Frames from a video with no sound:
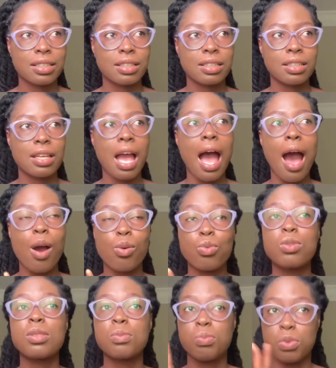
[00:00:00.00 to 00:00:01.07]
out
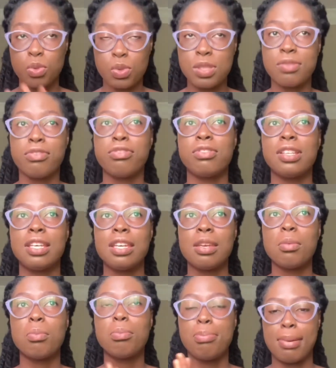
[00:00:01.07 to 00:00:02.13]
beautifully,
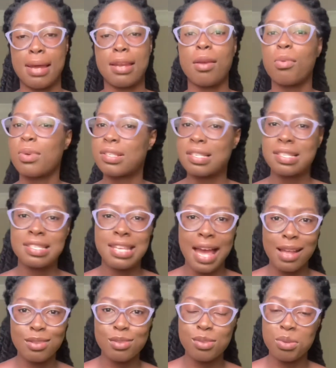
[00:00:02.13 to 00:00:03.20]
but it was a sad
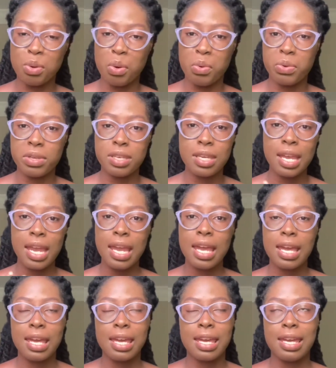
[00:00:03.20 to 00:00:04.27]
story
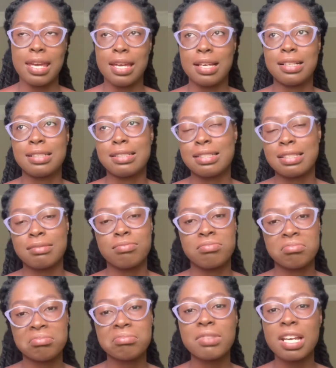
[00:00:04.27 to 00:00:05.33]
and
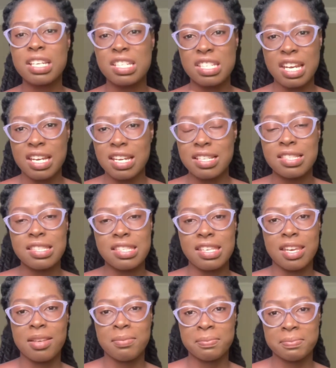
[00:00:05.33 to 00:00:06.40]
I shed a tear.
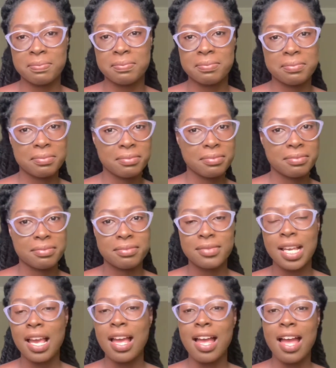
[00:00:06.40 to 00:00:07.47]

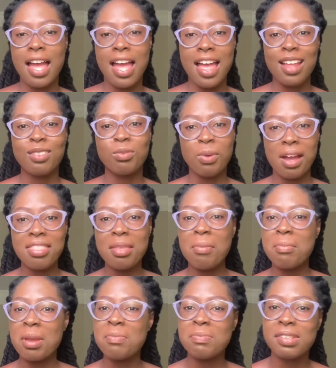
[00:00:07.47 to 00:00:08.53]
And one that made
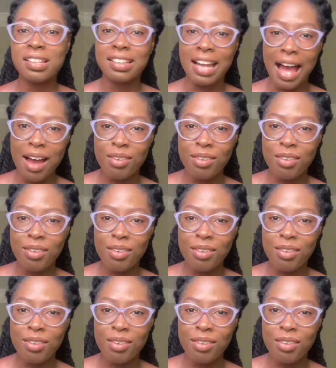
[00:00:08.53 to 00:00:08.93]
me laugh